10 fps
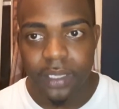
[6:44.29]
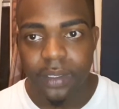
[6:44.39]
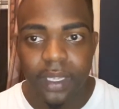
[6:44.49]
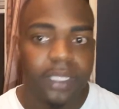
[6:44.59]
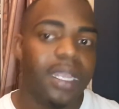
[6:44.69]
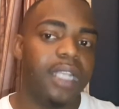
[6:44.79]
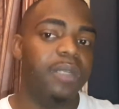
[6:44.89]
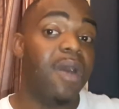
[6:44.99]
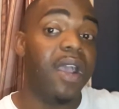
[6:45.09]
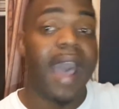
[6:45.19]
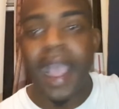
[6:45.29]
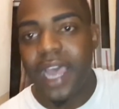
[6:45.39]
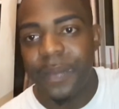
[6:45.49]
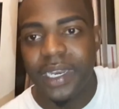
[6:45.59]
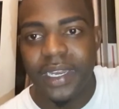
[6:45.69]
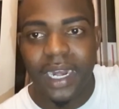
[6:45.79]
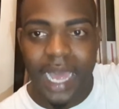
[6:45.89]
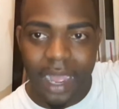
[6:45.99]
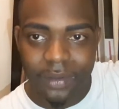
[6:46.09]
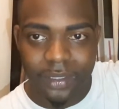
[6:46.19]
It talks about God coming in the
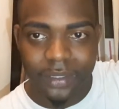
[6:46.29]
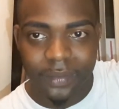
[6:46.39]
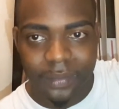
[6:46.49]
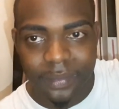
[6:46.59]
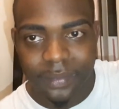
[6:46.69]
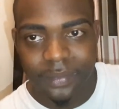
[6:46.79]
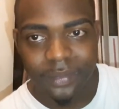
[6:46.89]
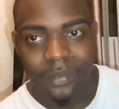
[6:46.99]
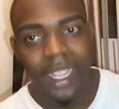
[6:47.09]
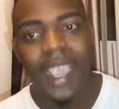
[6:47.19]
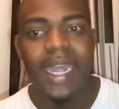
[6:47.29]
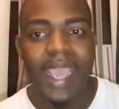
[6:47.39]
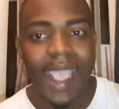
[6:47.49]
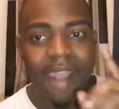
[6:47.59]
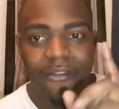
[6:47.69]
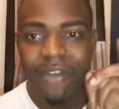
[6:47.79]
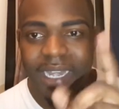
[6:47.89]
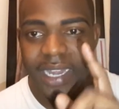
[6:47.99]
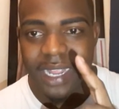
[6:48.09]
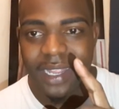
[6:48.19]
clouds. And every
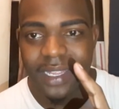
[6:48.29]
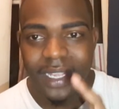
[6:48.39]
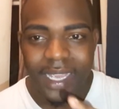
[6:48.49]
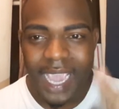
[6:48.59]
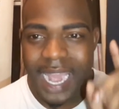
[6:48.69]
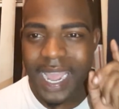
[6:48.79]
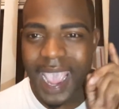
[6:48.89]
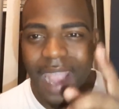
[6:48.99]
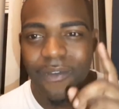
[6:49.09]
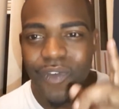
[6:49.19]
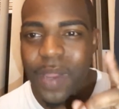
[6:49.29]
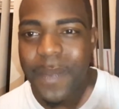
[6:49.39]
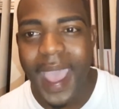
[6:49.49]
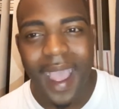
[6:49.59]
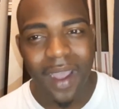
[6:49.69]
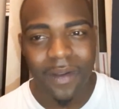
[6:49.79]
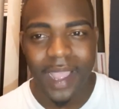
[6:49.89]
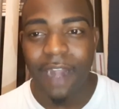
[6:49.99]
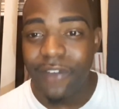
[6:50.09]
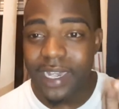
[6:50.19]
knee, in every bow,
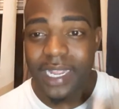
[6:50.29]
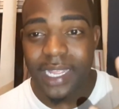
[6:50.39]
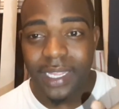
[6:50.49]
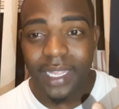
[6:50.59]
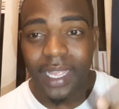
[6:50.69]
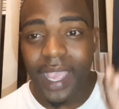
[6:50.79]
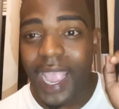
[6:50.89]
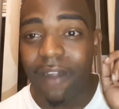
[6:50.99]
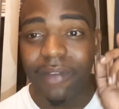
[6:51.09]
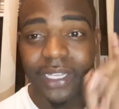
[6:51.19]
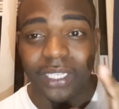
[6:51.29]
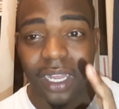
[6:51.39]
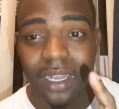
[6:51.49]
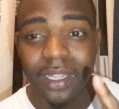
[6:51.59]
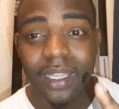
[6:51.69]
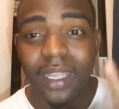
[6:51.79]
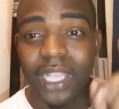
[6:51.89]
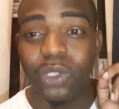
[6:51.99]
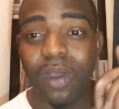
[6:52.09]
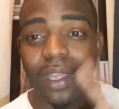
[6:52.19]
every knee, every tongue
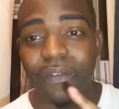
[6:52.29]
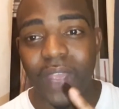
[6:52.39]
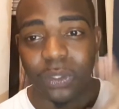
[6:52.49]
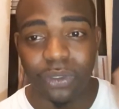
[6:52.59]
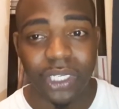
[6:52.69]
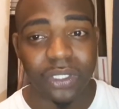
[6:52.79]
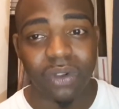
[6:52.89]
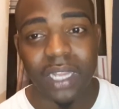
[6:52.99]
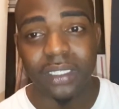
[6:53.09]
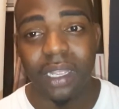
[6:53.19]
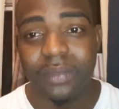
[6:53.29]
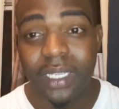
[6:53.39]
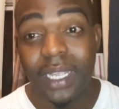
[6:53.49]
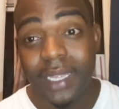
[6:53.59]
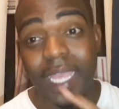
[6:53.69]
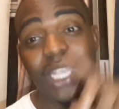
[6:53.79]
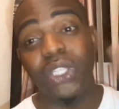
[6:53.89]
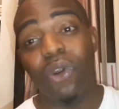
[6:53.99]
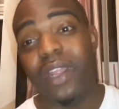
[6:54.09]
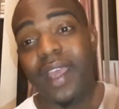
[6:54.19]
is going to confess when Jesus Christ comes that he
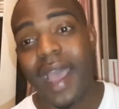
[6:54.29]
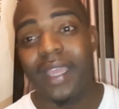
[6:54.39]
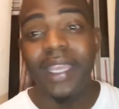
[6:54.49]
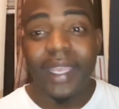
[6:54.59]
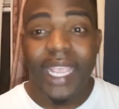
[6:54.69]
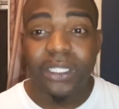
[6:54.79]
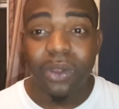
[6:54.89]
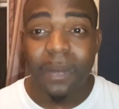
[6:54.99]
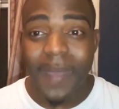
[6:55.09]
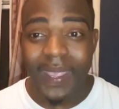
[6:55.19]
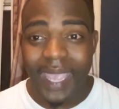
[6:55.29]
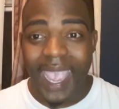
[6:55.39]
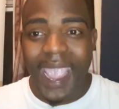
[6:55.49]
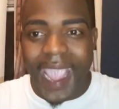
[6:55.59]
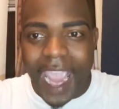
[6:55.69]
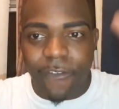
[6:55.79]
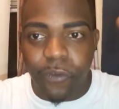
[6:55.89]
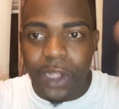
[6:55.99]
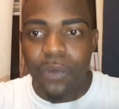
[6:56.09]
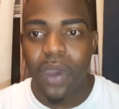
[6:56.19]
is Lord and God. He's going to make
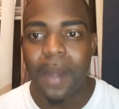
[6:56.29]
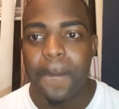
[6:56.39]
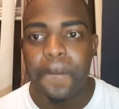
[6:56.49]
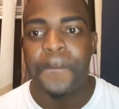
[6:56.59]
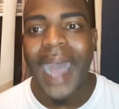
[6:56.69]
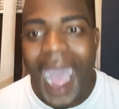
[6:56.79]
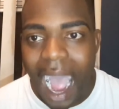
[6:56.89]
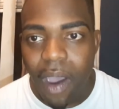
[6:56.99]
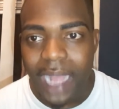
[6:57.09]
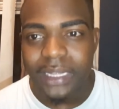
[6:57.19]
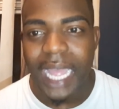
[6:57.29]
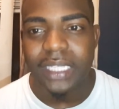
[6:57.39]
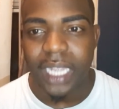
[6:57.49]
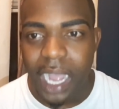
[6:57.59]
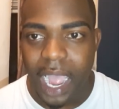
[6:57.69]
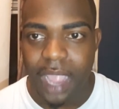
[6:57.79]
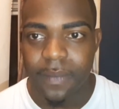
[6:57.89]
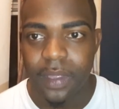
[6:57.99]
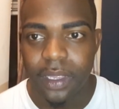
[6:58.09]
everyone bow at that time.